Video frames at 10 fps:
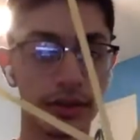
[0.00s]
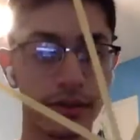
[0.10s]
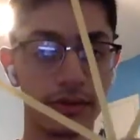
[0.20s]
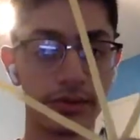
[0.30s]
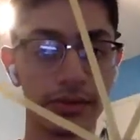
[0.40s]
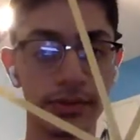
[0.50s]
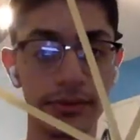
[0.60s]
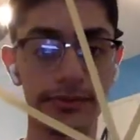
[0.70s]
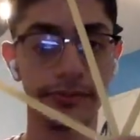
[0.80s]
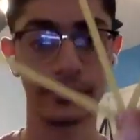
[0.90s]
the
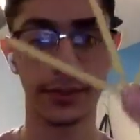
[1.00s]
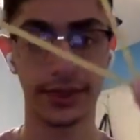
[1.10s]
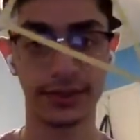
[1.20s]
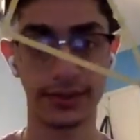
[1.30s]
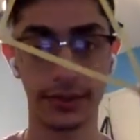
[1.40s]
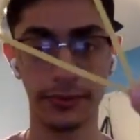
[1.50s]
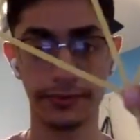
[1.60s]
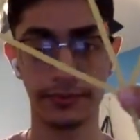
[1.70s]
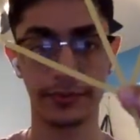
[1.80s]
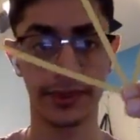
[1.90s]
two, like so.
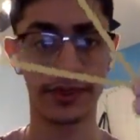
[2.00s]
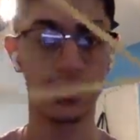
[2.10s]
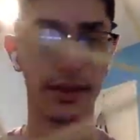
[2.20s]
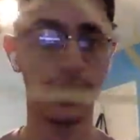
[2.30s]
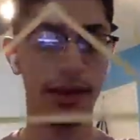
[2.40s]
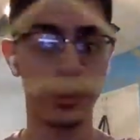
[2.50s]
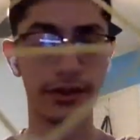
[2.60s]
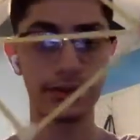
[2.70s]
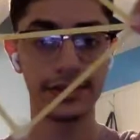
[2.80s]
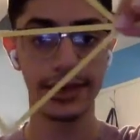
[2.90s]

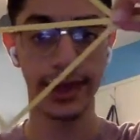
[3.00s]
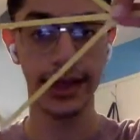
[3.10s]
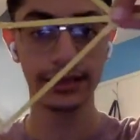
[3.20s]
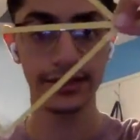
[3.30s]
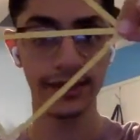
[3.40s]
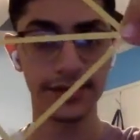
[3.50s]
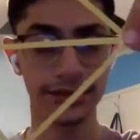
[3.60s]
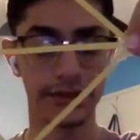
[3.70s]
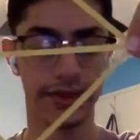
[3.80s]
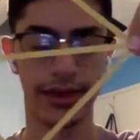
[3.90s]
And you see the excess
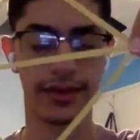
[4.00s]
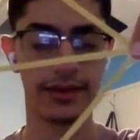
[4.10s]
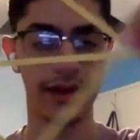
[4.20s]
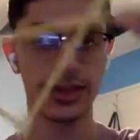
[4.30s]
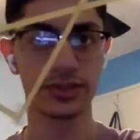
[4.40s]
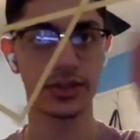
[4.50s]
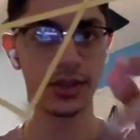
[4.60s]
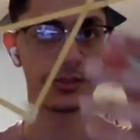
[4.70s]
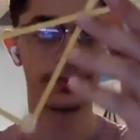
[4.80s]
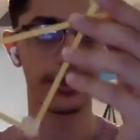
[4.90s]
of the
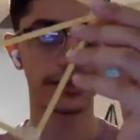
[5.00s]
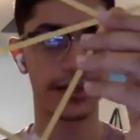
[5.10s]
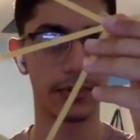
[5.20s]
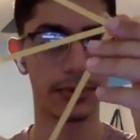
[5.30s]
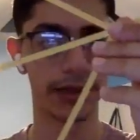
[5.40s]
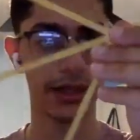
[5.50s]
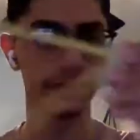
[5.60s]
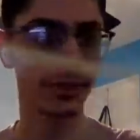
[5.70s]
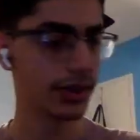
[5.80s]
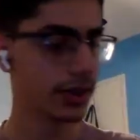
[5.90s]
extra bits that are pointing
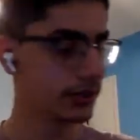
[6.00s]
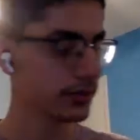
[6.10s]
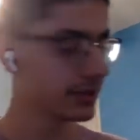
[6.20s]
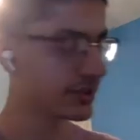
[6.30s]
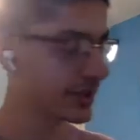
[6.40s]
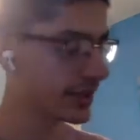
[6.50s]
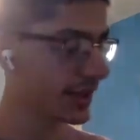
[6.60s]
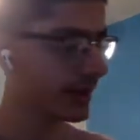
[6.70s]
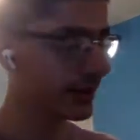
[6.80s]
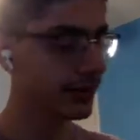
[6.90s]
out, you just get
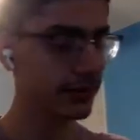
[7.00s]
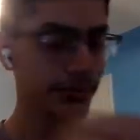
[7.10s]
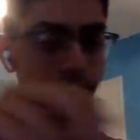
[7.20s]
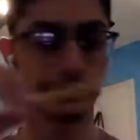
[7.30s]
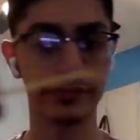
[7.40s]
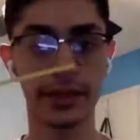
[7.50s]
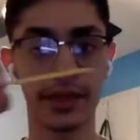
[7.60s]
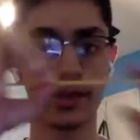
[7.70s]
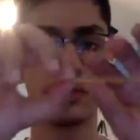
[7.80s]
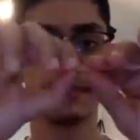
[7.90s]
that
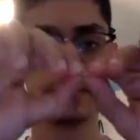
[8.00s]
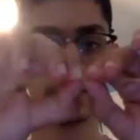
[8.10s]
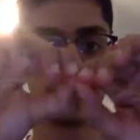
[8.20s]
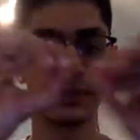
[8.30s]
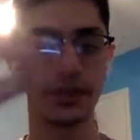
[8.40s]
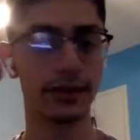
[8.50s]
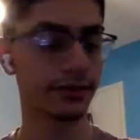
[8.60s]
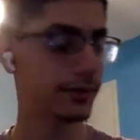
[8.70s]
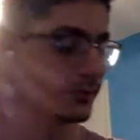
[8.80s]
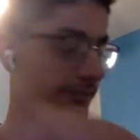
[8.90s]
and pinch it
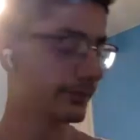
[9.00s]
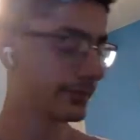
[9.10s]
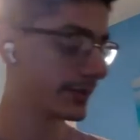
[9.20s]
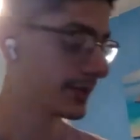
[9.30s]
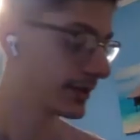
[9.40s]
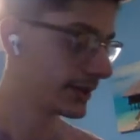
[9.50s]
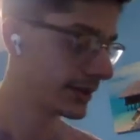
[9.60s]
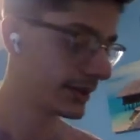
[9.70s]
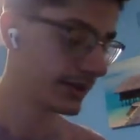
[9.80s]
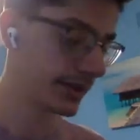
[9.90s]
off.
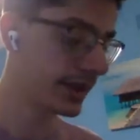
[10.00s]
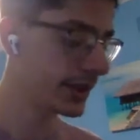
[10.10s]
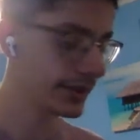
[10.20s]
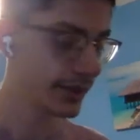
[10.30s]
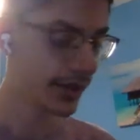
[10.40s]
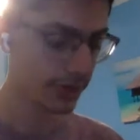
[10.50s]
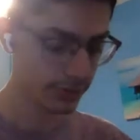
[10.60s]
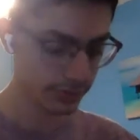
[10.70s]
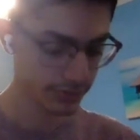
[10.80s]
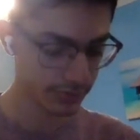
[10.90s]
Then
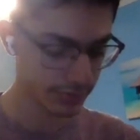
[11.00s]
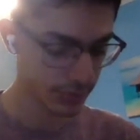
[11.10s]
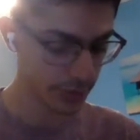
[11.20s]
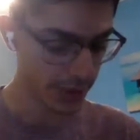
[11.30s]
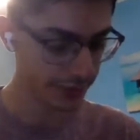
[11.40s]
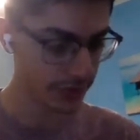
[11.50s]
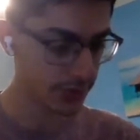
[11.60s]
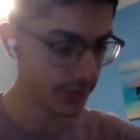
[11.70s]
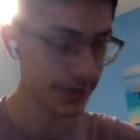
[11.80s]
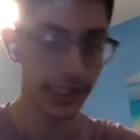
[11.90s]
now you have to
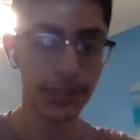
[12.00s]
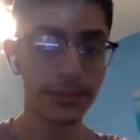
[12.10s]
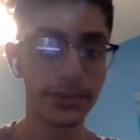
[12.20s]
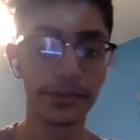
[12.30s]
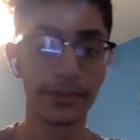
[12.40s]
retape.